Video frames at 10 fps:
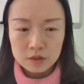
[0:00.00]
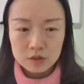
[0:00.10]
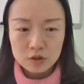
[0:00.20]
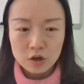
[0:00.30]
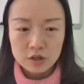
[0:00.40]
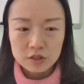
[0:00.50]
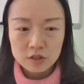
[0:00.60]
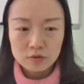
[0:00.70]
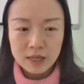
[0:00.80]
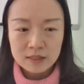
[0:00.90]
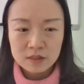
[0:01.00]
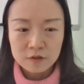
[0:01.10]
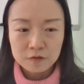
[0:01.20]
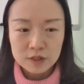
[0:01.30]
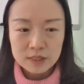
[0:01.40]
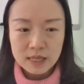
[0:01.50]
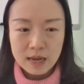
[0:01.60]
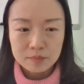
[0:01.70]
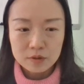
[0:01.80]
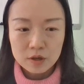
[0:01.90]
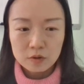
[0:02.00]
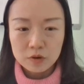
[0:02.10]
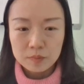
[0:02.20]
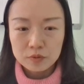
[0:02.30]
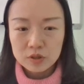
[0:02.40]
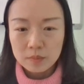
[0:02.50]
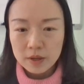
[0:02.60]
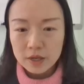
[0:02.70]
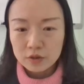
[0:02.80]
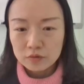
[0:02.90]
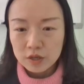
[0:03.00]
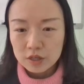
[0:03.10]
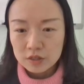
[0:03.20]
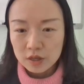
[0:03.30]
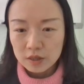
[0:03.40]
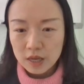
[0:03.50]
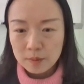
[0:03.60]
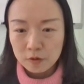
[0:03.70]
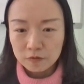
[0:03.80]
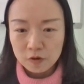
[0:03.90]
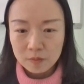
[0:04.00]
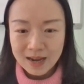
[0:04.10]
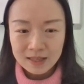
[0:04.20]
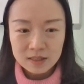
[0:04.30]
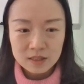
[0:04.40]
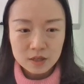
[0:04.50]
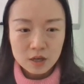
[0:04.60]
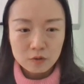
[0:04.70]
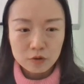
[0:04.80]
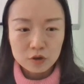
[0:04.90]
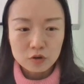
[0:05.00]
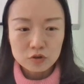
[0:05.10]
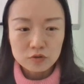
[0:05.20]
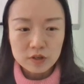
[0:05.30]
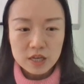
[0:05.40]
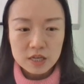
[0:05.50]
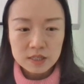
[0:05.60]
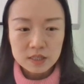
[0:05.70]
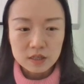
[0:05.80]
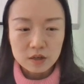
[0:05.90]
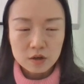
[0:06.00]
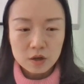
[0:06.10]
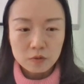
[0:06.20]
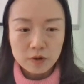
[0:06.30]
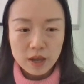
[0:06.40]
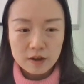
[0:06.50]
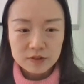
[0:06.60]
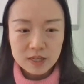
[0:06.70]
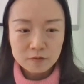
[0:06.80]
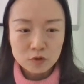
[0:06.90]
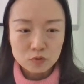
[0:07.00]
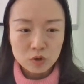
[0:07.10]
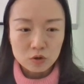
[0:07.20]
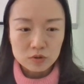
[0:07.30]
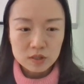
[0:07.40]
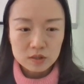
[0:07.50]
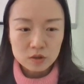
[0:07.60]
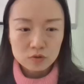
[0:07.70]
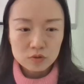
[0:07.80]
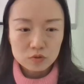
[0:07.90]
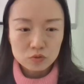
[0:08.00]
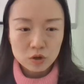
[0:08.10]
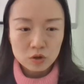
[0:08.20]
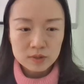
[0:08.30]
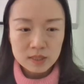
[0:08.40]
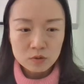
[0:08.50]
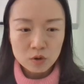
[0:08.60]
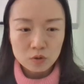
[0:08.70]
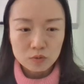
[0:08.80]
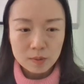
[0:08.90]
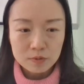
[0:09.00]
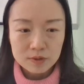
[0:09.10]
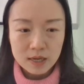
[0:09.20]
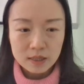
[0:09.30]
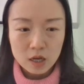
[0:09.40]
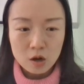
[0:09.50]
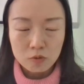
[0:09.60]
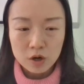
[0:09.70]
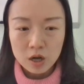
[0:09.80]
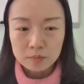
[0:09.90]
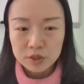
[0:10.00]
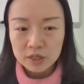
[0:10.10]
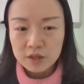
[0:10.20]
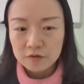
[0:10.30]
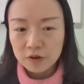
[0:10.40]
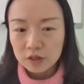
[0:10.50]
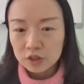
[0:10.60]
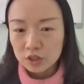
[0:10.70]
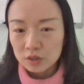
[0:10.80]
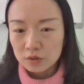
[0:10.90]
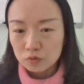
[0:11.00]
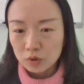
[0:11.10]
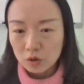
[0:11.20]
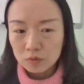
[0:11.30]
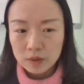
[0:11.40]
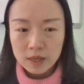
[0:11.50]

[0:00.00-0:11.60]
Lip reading: start. So that's the first step. We put them into this table format. We're going to list, we have several rows. So row 0 represents our objective function row.